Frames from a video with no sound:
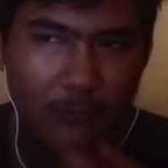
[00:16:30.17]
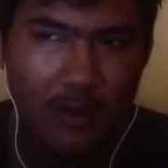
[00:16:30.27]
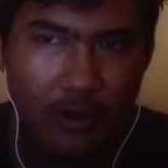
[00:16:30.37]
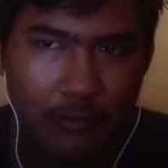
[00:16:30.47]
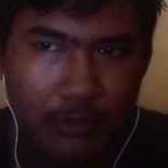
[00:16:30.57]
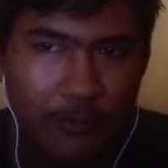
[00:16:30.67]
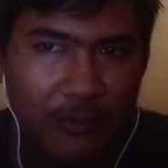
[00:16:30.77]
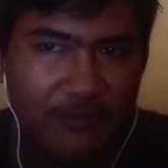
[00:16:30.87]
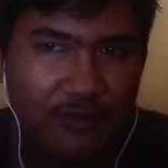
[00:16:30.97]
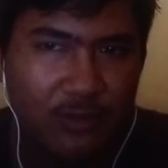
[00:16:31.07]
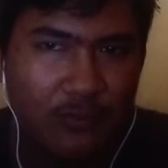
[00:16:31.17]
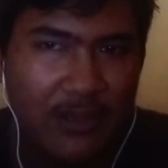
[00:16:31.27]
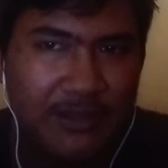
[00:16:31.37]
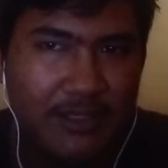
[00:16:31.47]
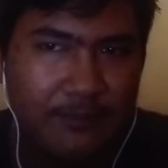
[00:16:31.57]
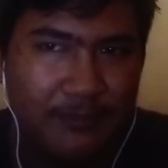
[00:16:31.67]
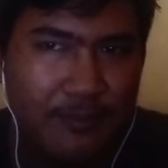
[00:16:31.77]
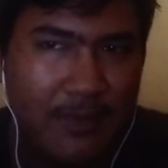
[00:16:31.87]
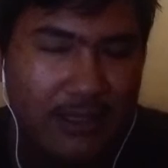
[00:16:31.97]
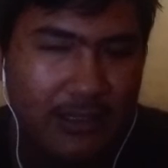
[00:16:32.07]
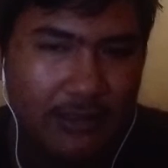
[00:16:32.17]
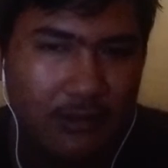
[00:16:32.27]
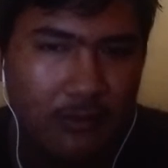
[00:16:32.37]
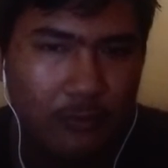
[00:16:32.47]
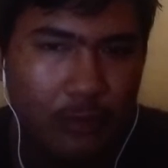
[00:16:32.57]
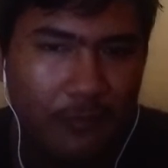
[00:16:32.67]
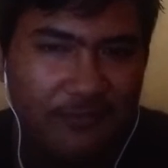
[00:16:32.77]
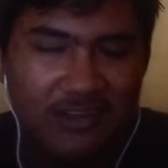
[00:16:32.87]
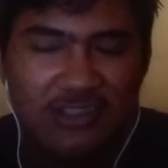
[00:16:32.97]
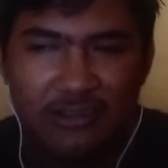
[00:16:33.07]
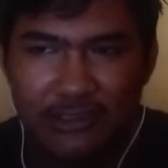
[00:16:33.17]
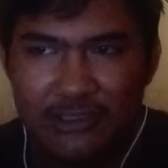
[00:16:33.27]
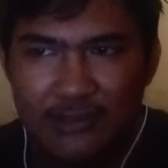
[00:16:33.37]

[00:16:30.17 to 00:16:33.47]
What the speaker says: We move on to method of research.